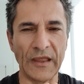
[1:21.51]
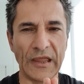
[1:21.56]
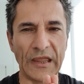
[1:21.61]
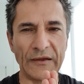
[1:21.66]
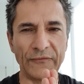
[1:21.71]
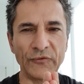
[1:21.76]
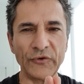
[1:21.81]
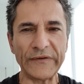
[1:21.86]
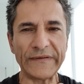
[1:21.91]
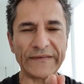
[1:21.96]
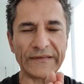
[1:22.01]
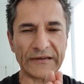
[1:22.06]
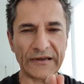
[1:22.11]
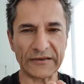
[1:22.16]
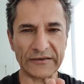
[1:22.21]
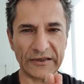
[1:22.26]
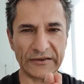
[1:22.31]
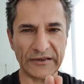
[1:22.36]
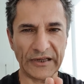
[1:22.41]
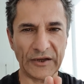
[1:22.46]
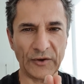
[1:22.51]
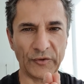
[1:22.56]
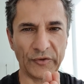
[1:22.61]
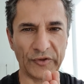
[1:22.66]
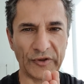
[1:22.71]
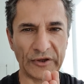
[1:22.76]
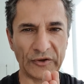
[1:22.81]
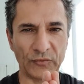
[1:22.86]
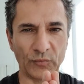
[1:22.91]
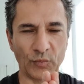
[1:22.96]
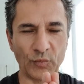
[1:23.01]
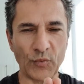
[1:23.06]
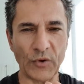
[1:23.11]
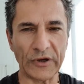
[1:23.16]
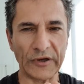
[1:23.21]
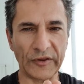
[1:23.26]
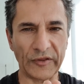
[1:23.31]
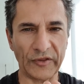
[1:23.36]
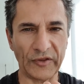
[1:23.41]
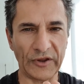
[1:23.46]
If we start the day with that
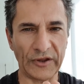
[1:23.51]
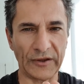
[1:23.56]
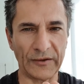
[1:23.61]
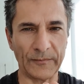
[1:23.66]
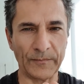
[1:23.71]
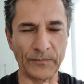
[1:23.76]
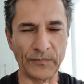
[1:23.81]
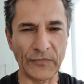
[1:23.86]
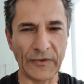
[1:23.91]
one thing,